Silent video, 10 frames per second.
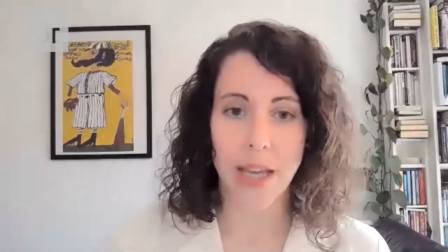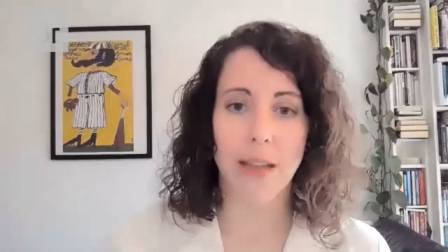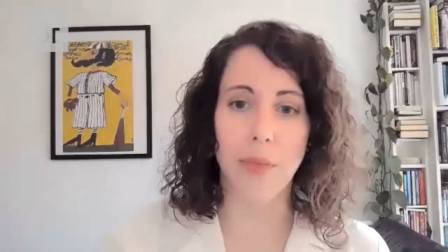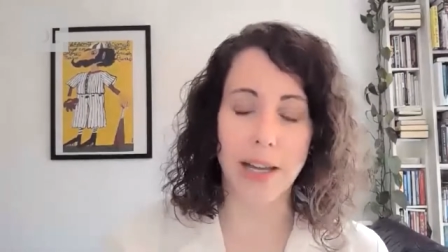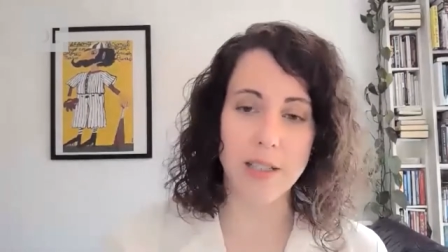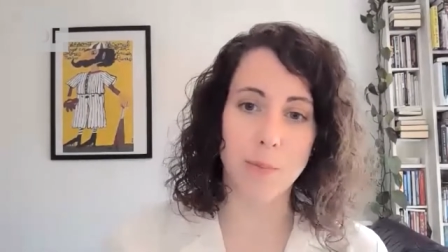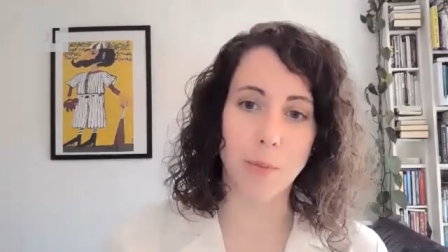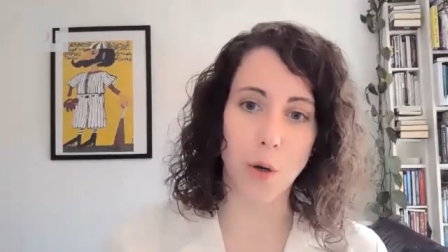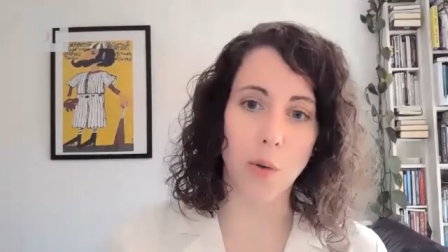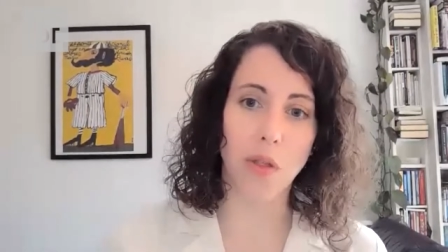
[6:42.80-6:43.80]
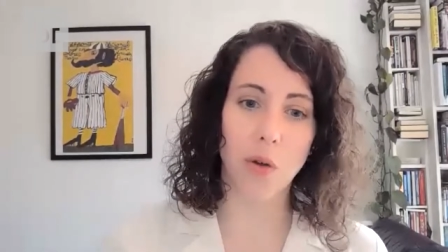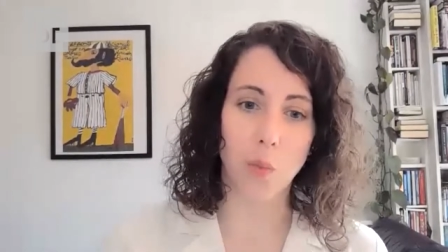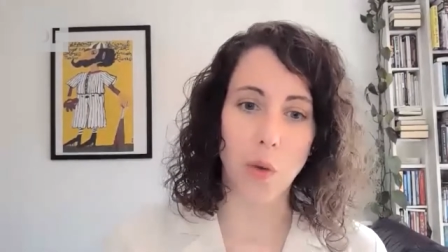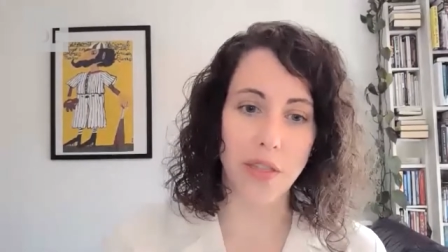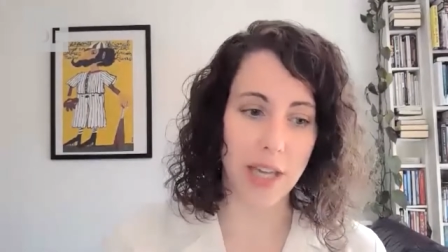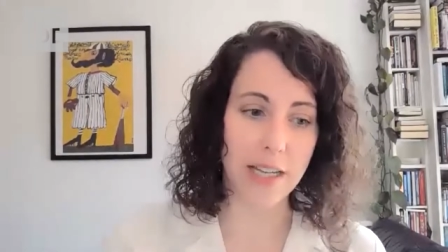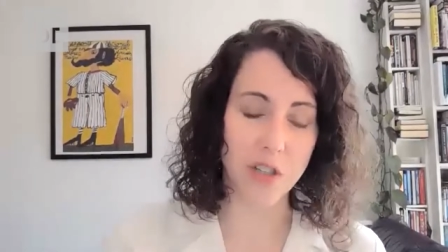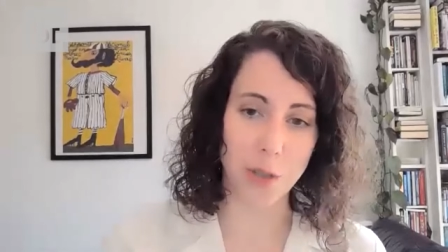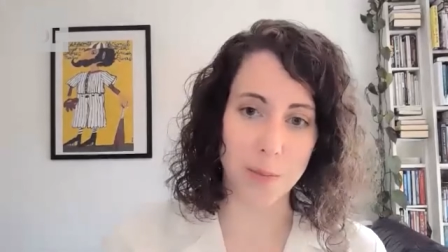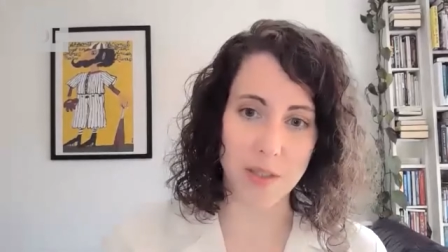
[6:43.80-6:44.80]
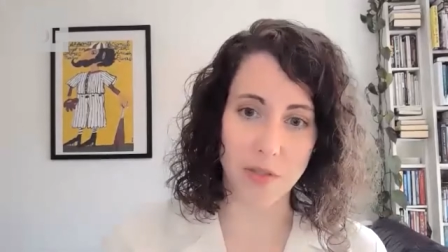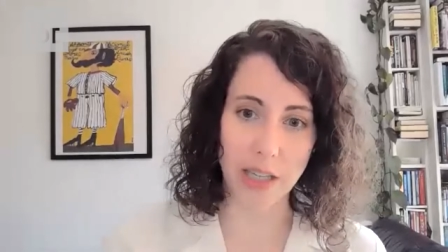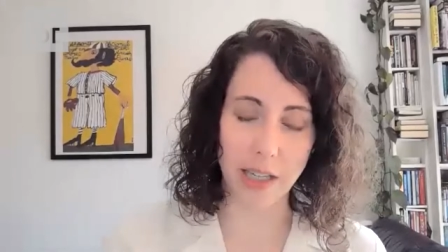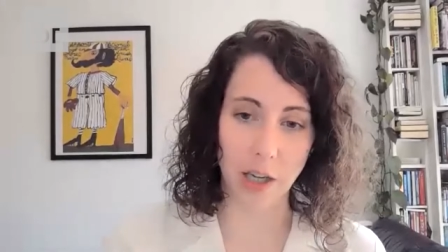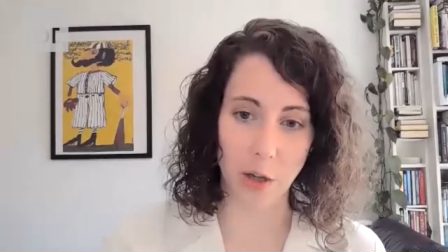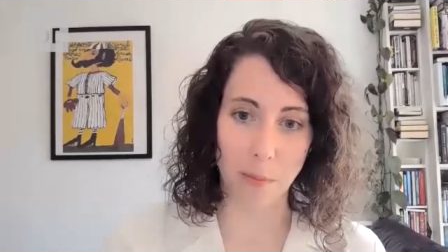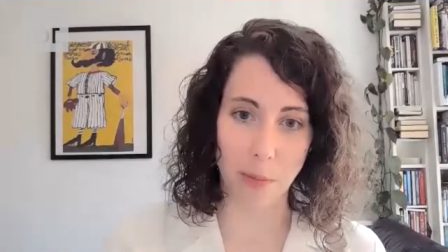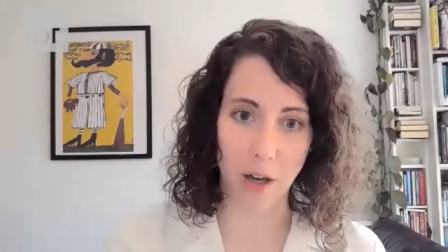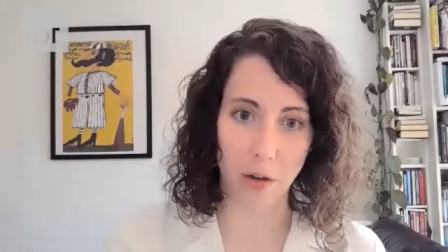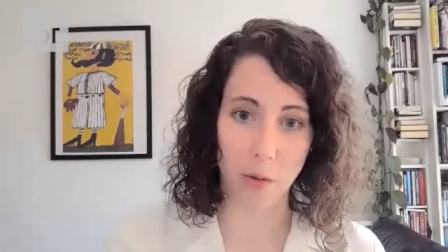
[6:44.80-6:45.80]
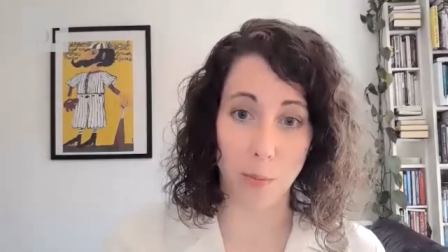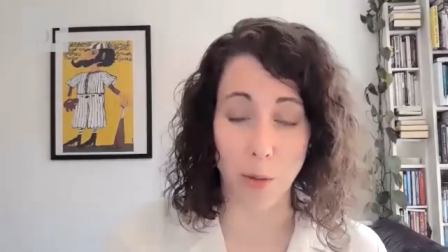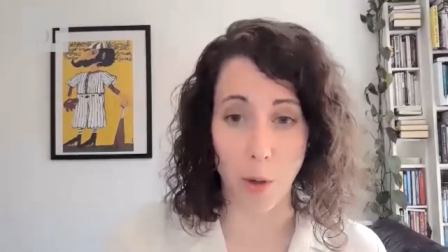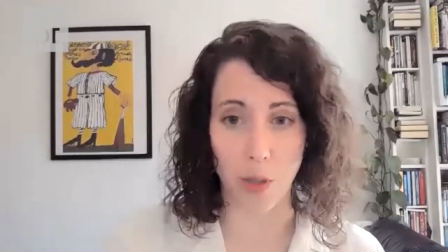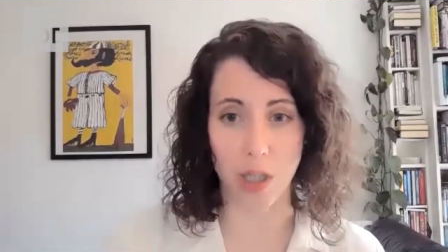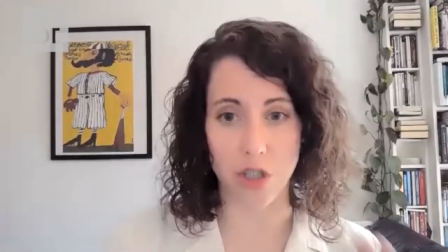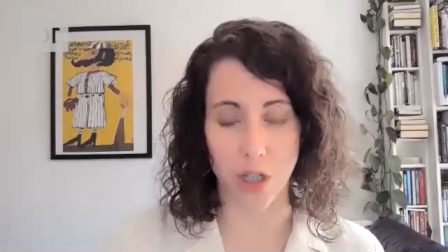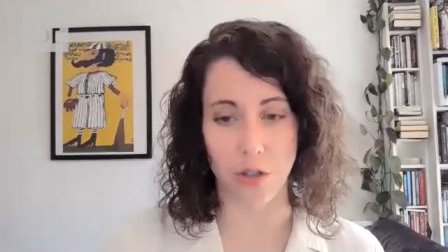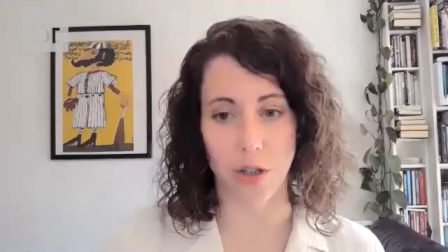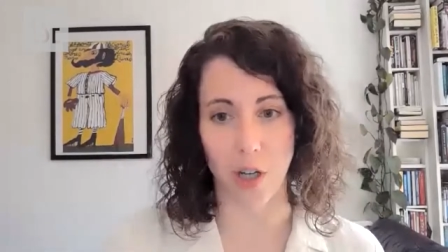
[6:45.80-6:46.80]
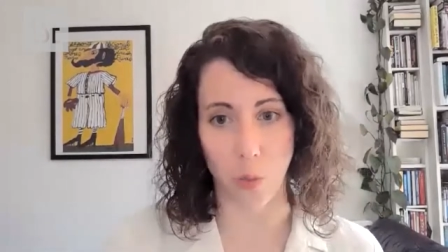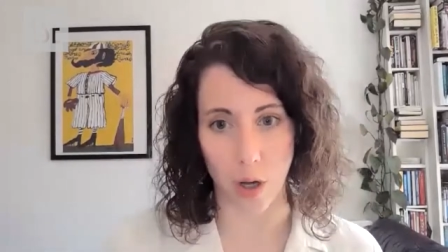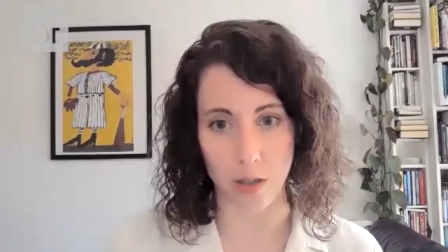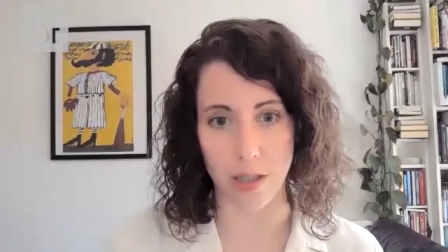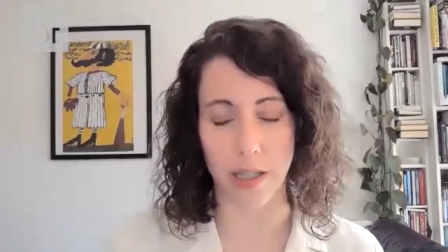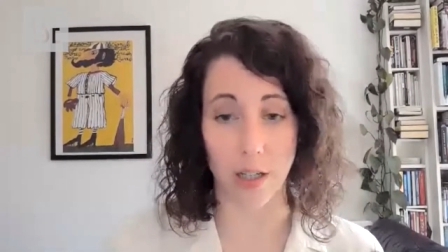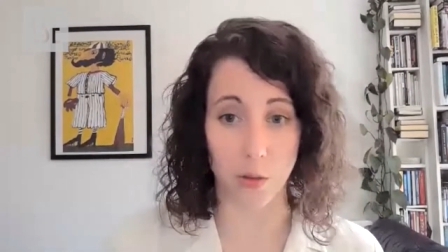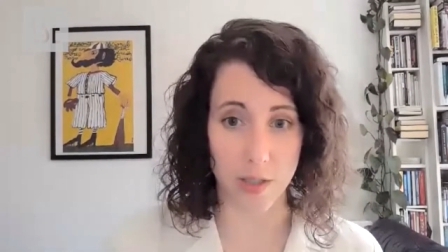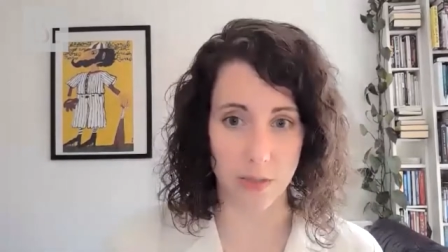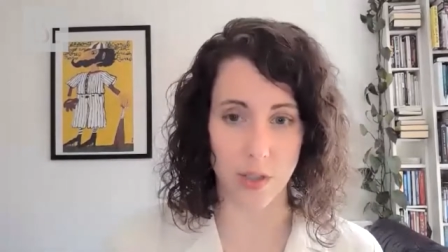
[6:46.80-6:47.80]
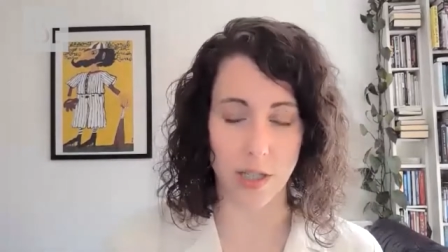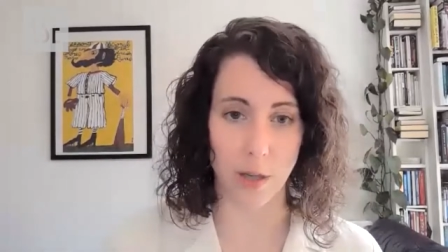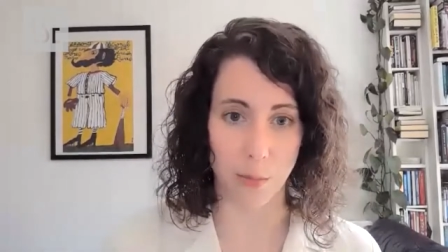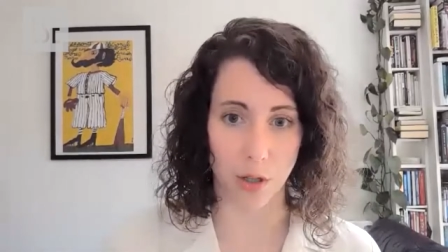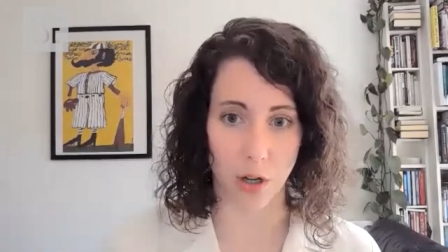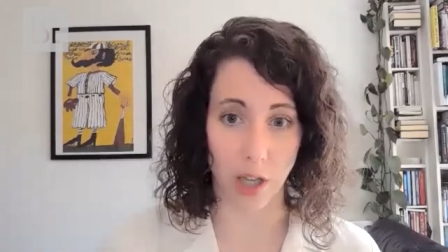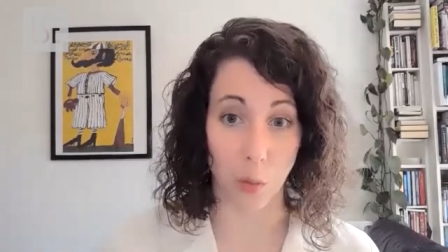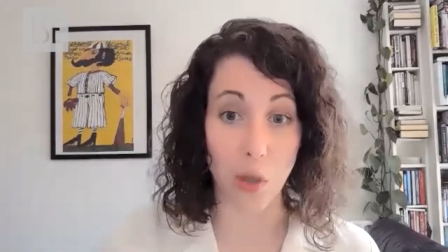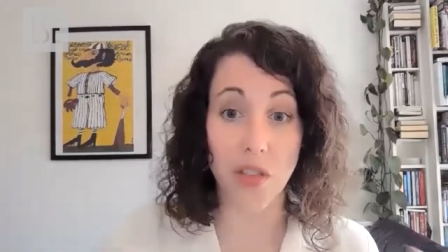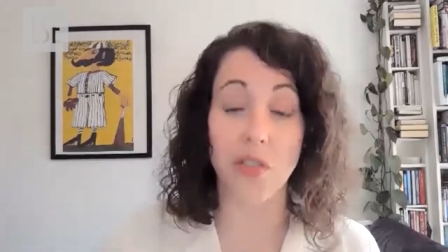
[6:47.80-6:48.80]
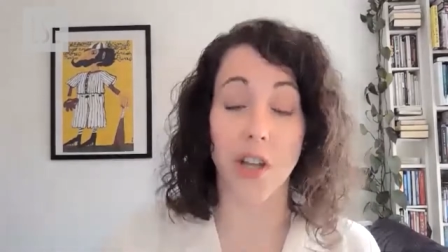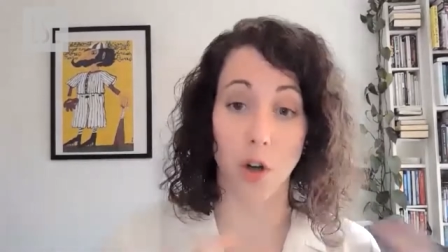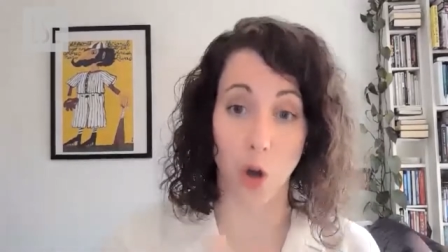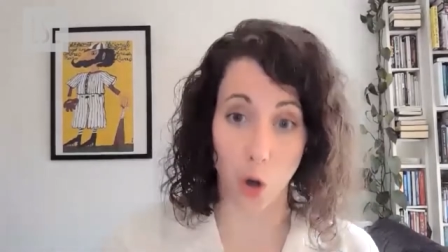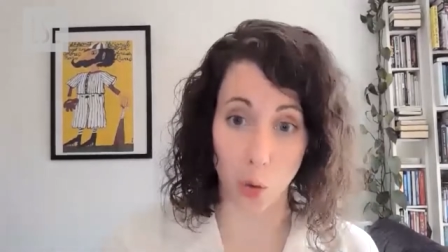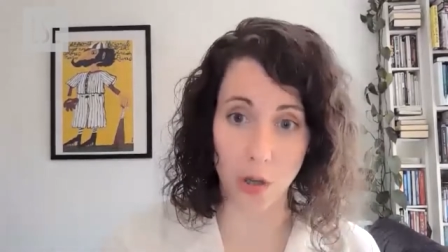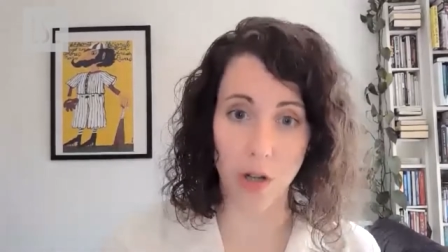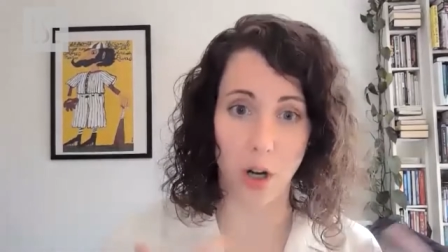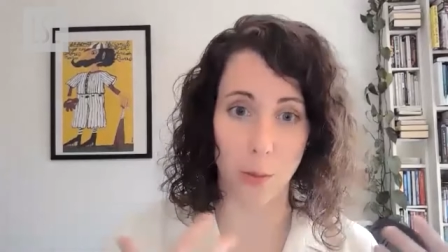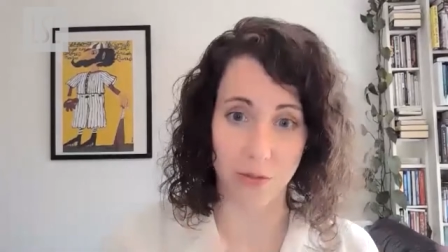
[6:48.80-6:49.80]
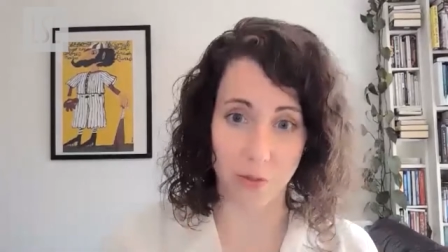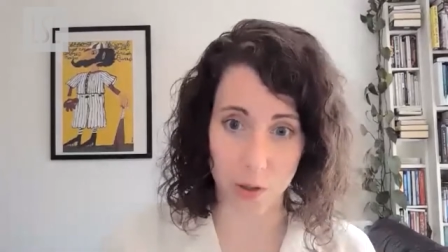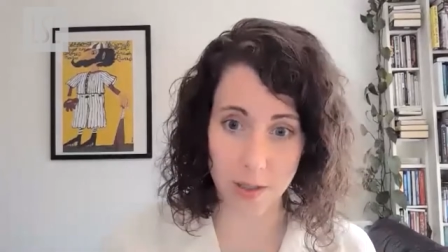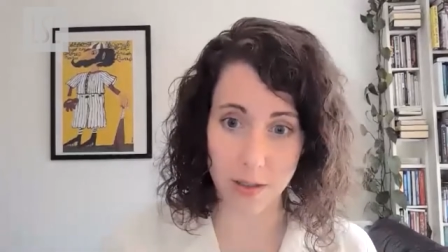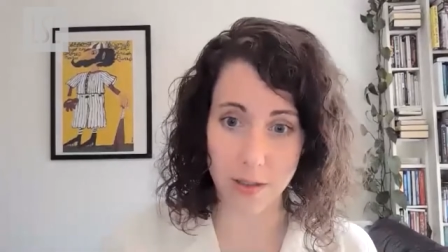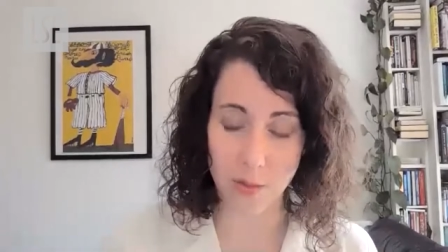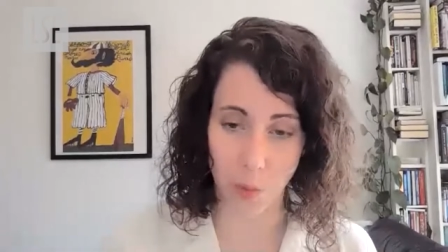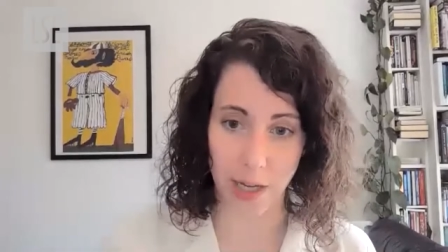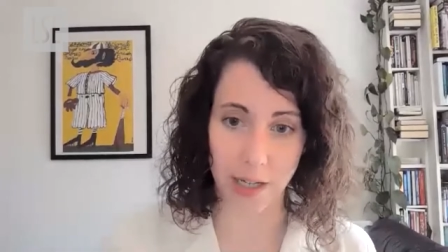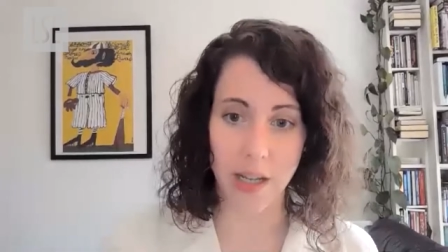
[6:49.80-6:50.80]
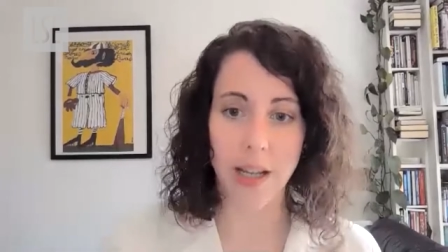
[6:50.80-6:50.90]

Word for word: That's both with in terms of thinking about promoting gender equality, inclusivity, and belonging within their own armed forces, right?